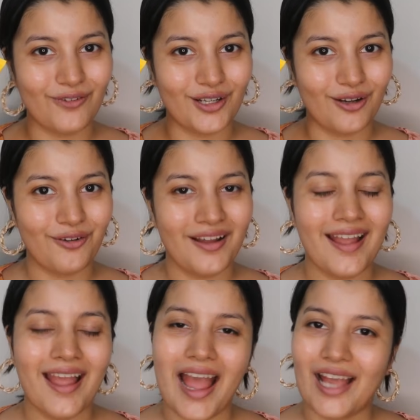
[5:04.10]
for now.
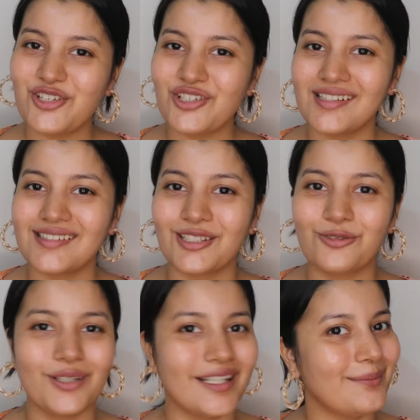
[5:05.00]
I shall see
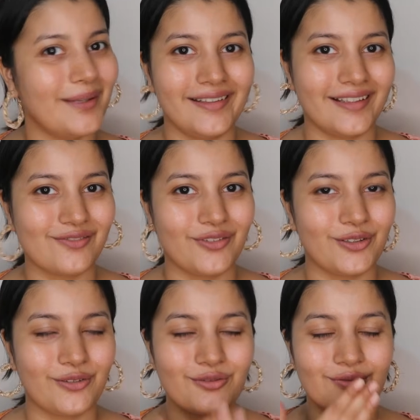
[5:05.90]
you in my next video.